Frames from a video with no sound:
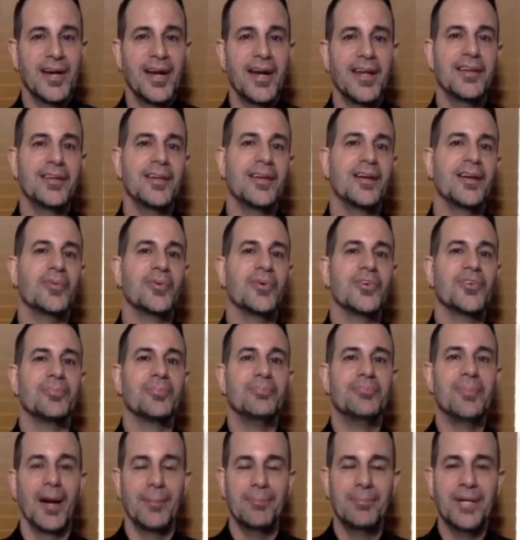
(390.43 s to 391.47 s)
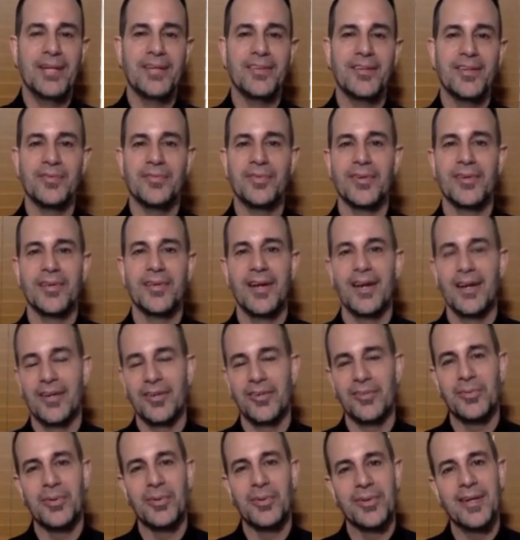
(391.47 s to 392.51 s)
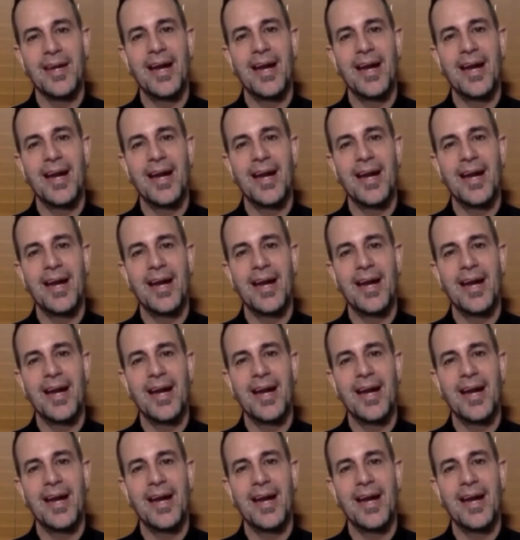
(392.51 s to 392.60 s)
and it was a bit different then because we were